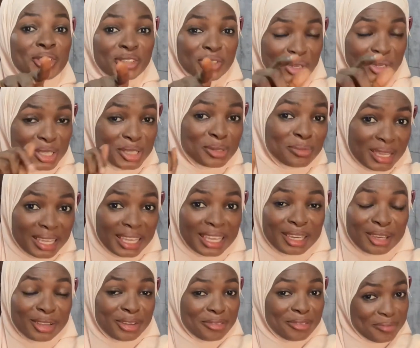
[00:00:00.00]
You're going to make
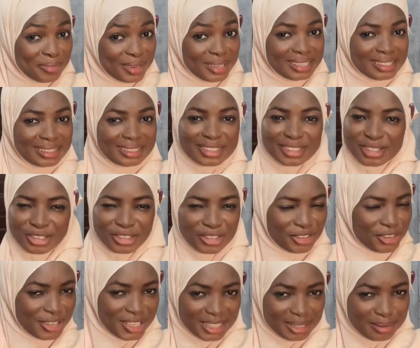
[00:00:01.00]
a lot of money,
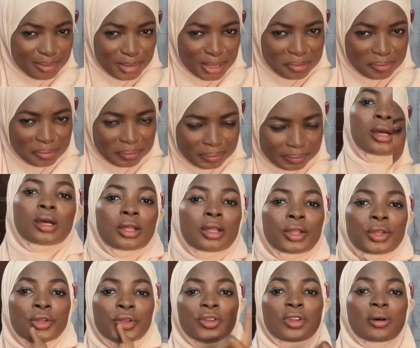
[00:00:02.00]
trust me.
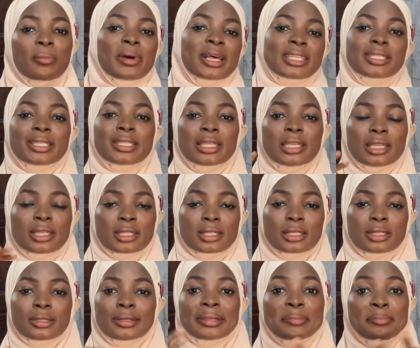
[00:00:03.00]
Number
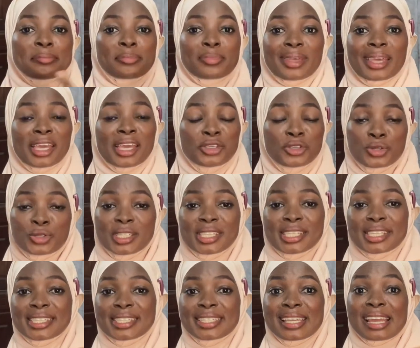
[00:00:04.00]
6, be a
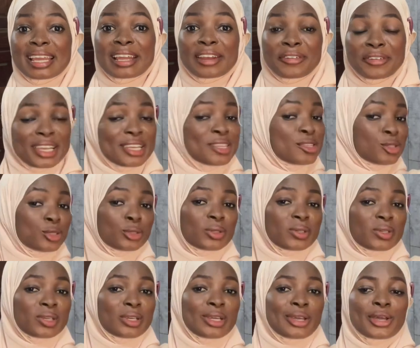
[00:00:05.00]
UGC
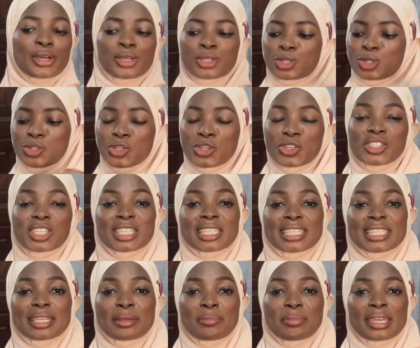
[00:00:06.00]
creator. So
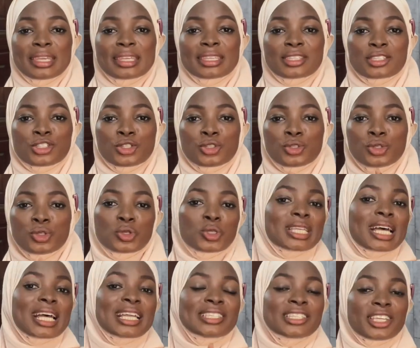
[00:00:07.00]
UGC means
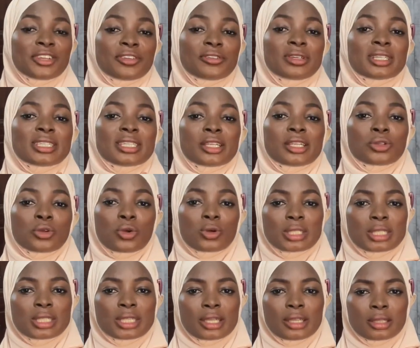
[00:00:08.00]
user generated
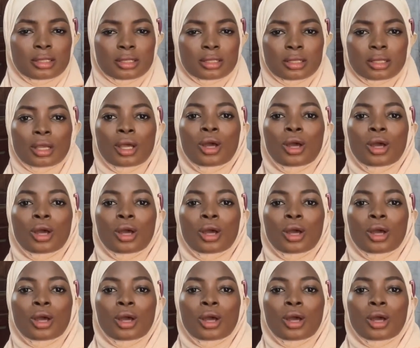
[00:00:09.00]
content.